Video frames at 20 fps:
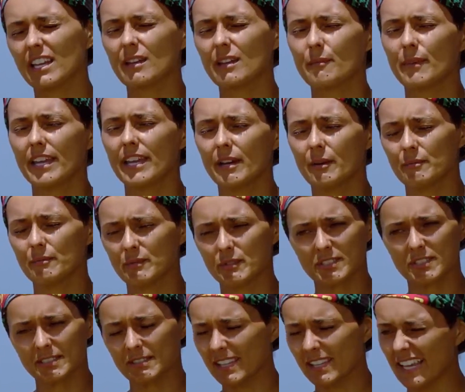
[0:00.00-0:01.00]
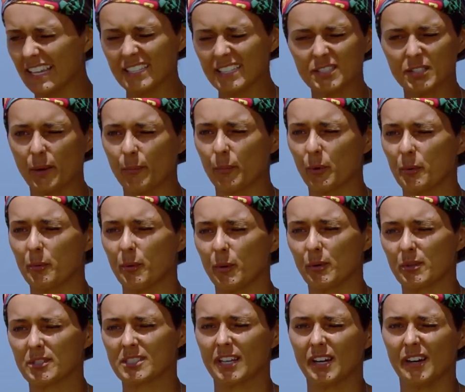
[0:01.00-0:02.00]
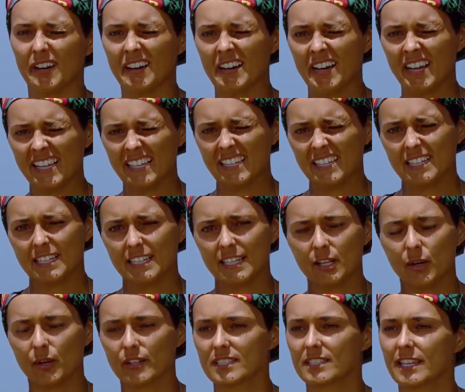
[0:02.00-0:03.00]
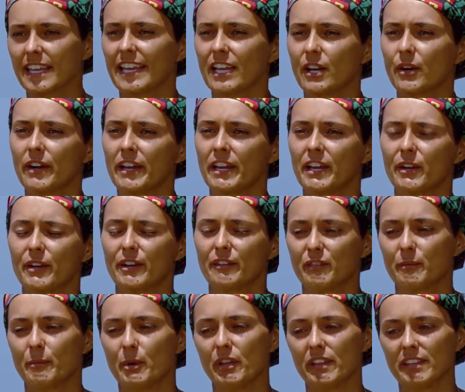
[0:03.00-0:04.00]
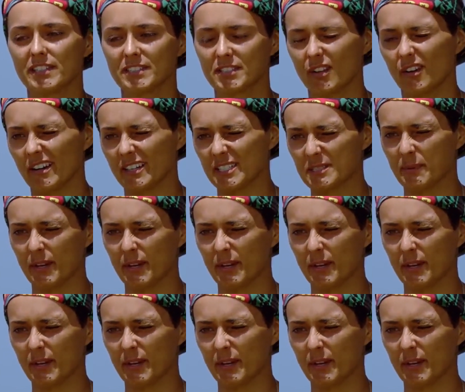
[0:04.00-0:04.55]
And I guess a lot could be looking off of assumption. But when I look